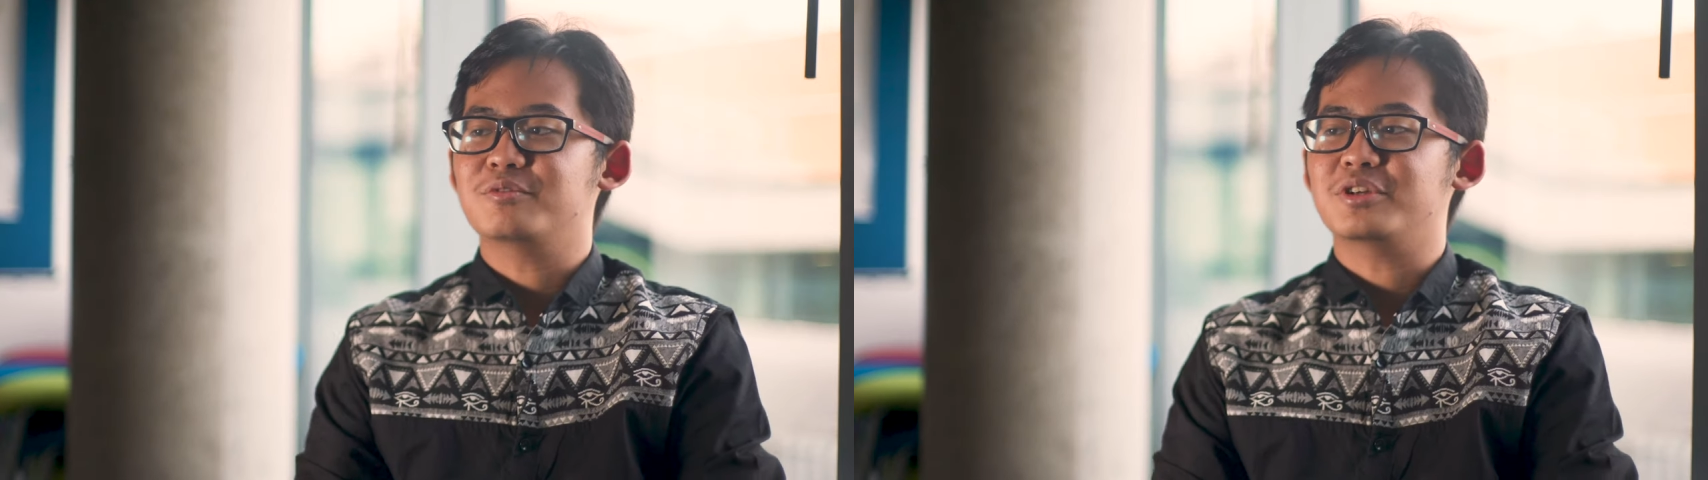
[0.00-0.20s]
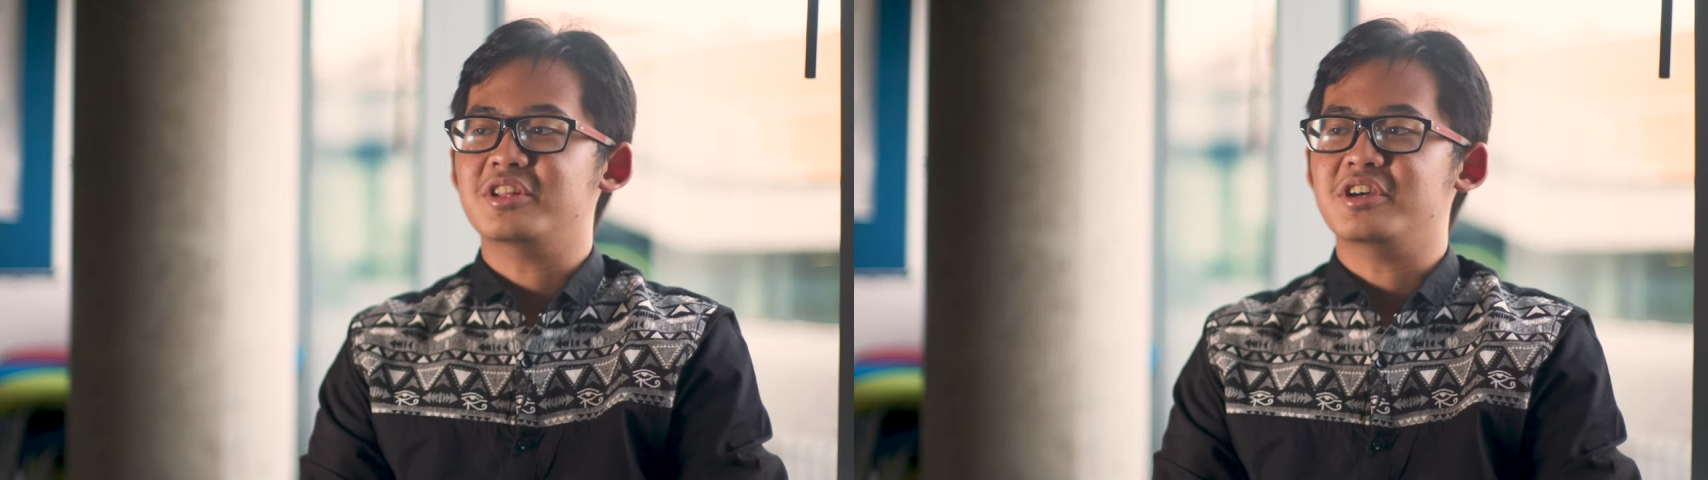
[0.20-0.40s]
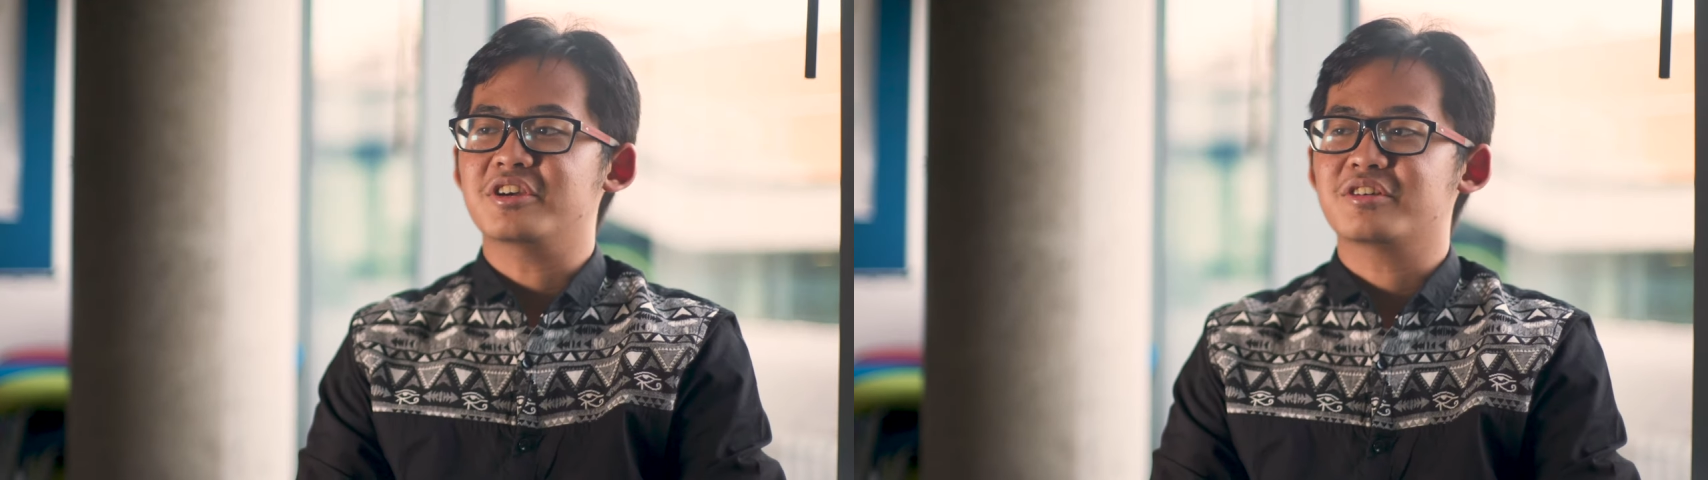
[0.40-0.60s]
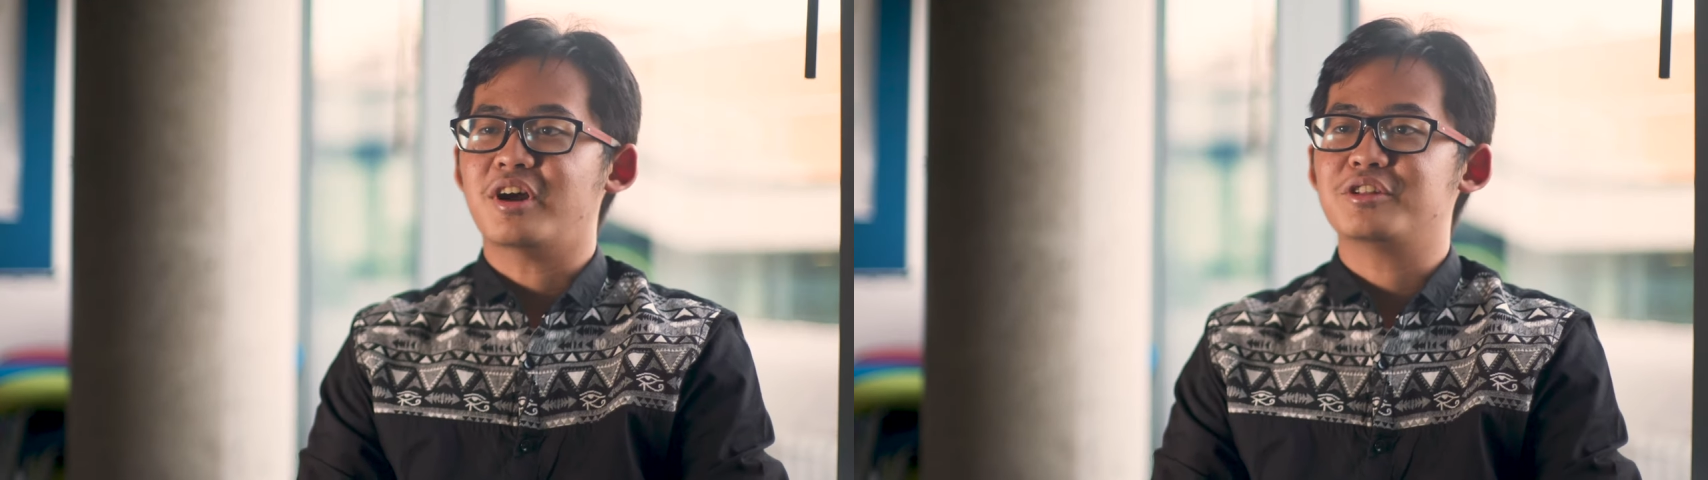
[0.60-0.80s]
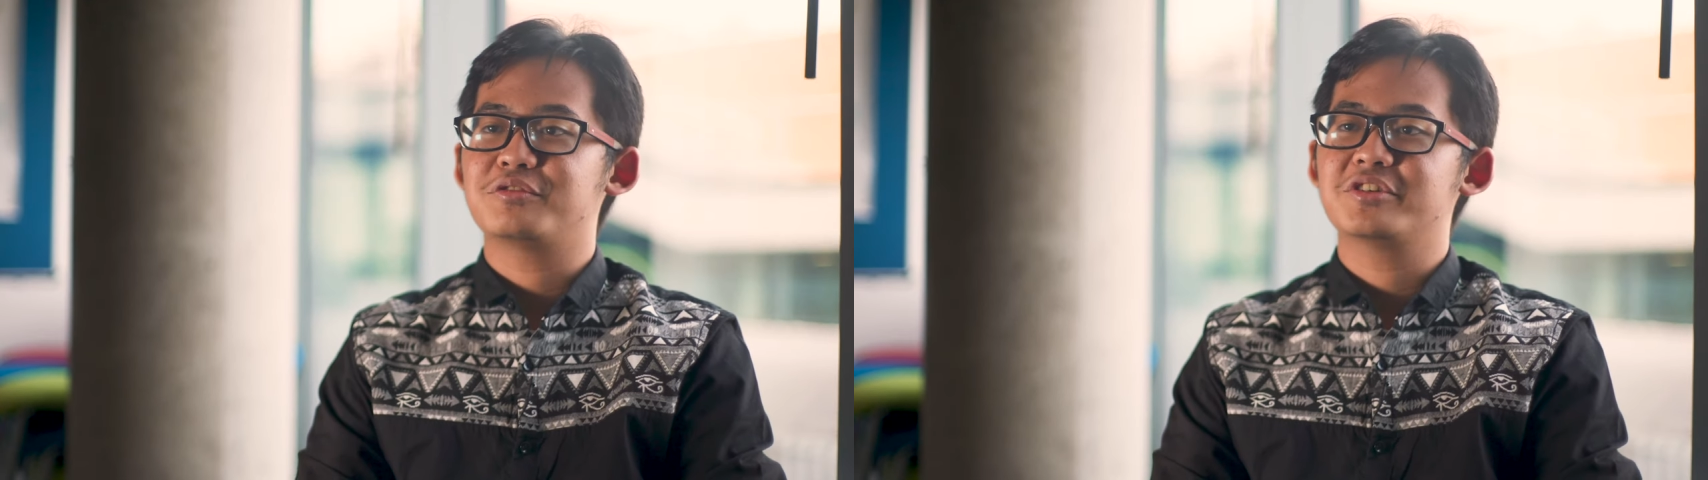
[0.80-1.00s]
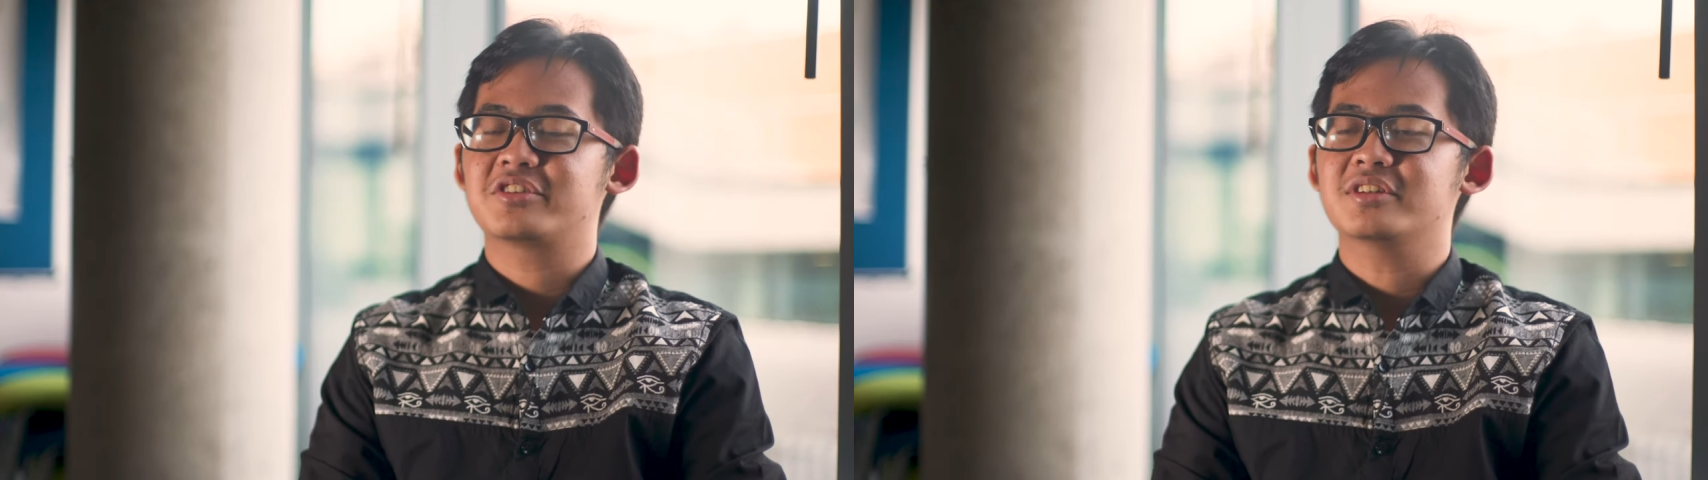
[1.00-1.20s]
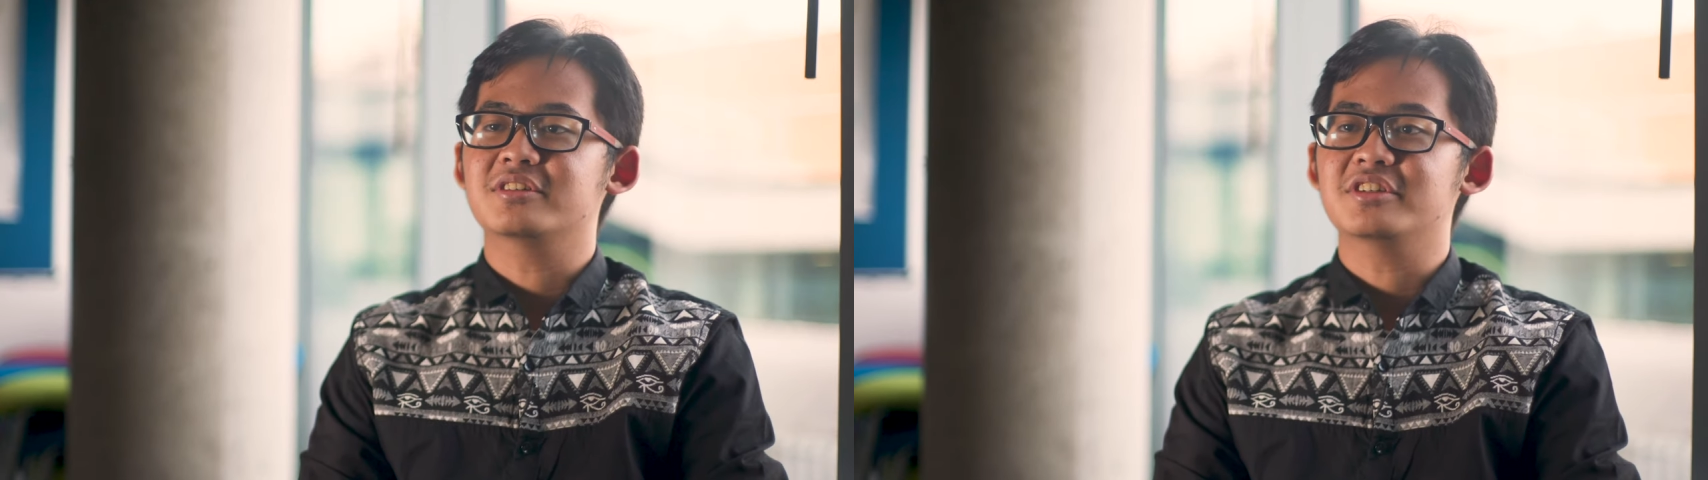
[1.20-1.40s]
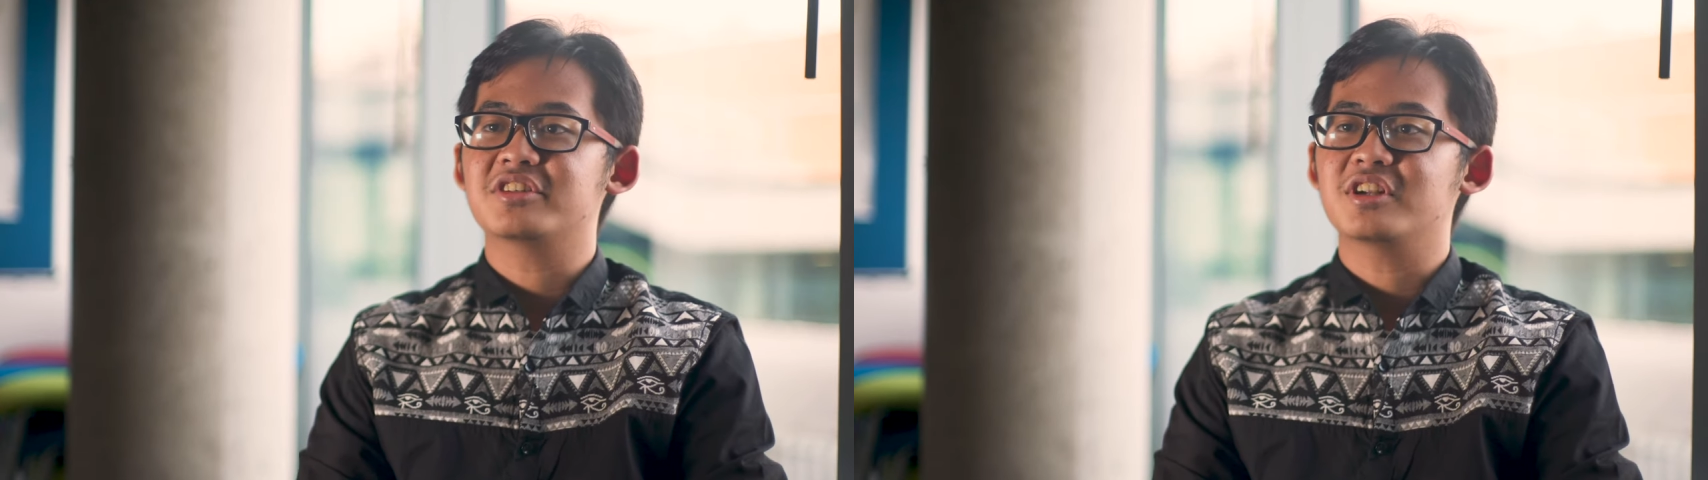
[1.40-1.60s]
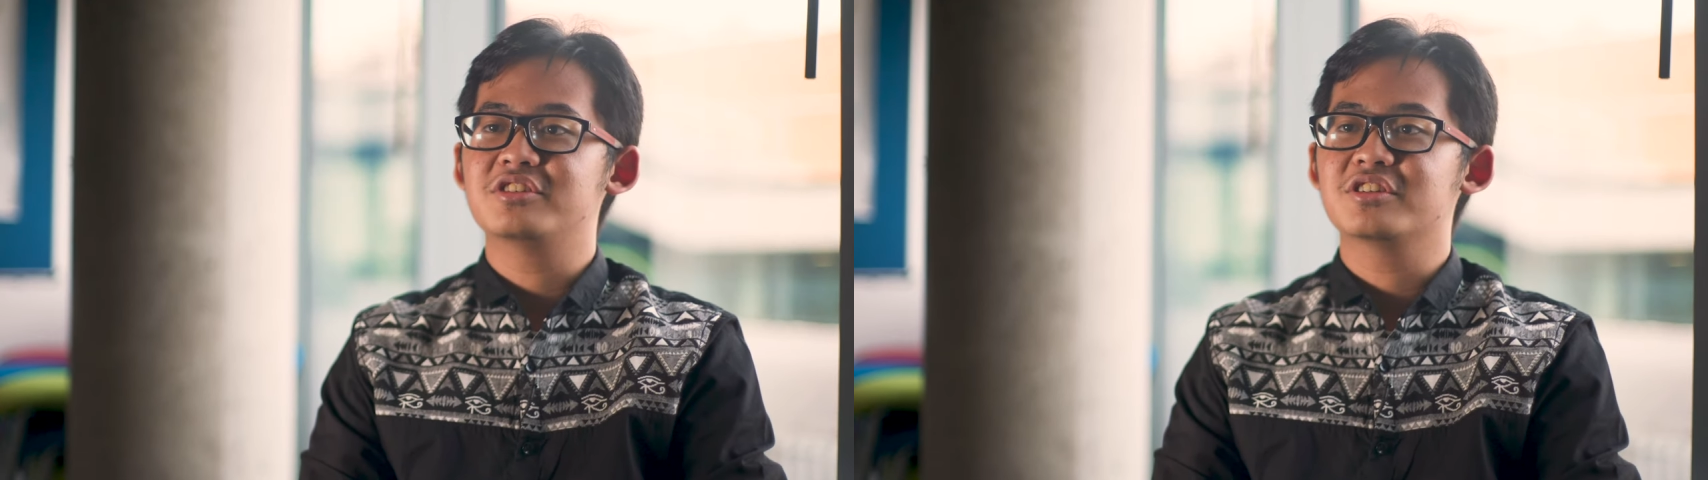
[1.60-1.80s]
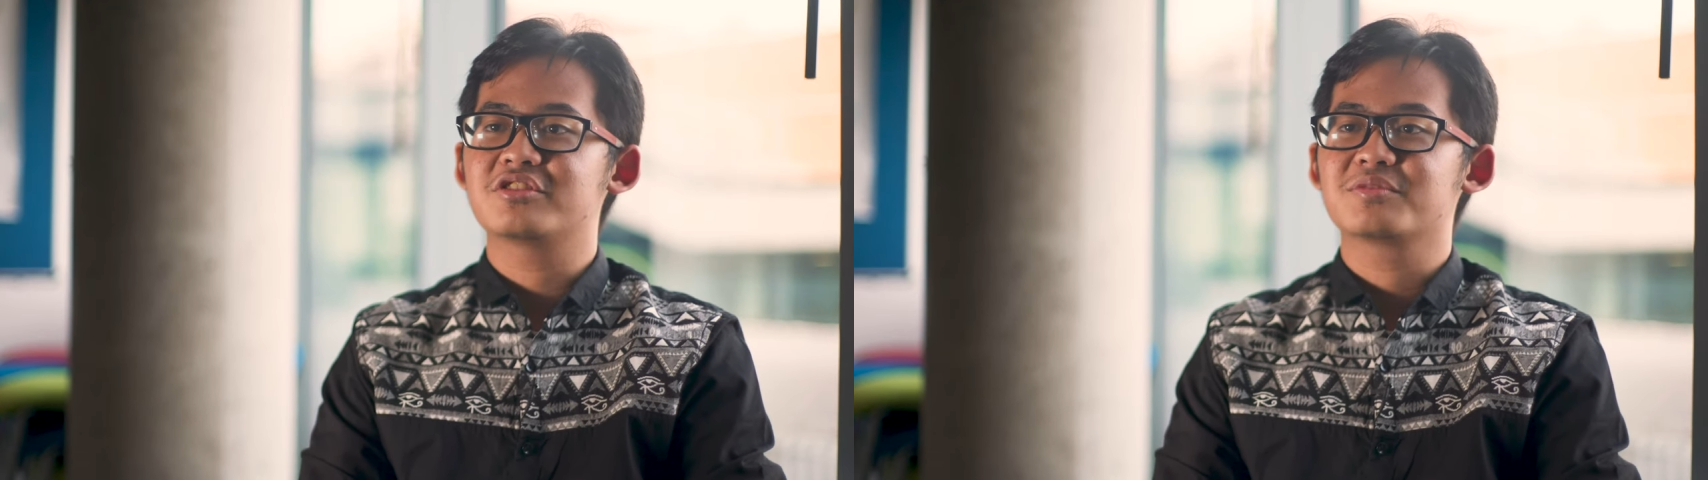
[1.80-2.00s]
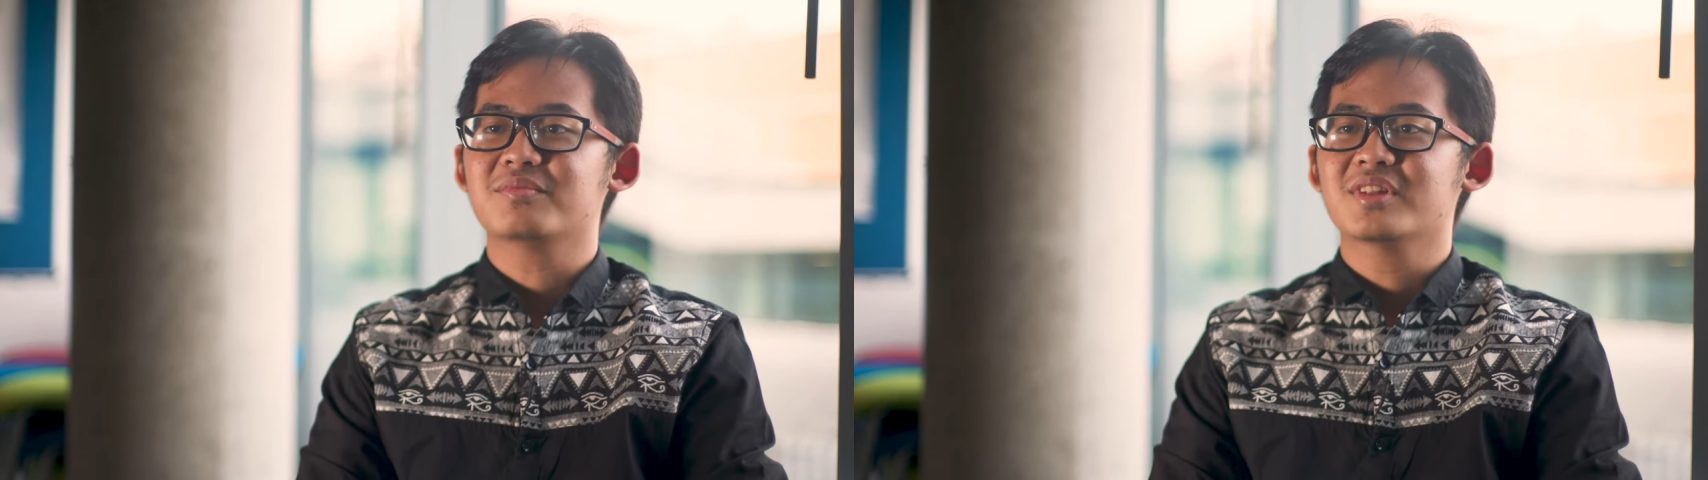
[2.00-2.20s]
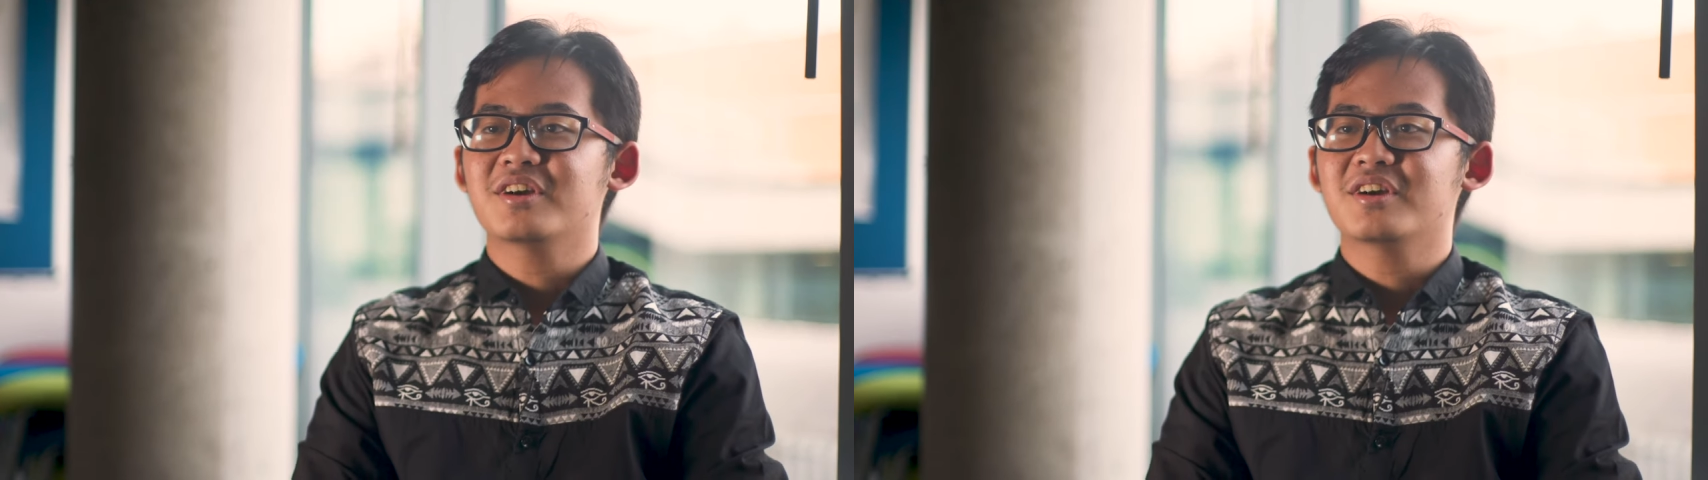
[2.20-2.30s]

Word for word: with the artificial intelligence.